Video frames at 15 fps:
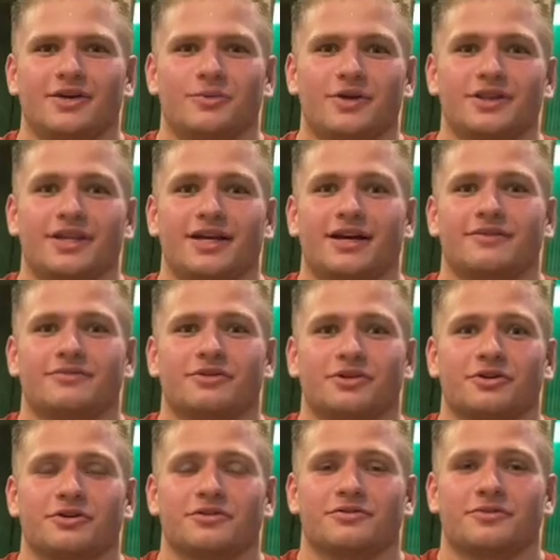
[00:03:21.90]
thing I've
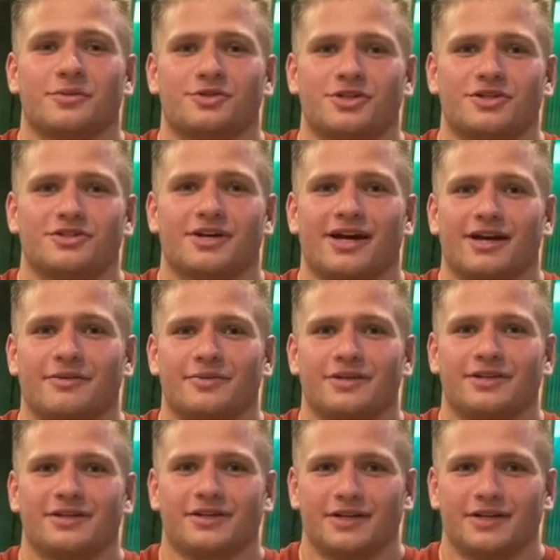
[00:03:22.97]
learned from Trench Academy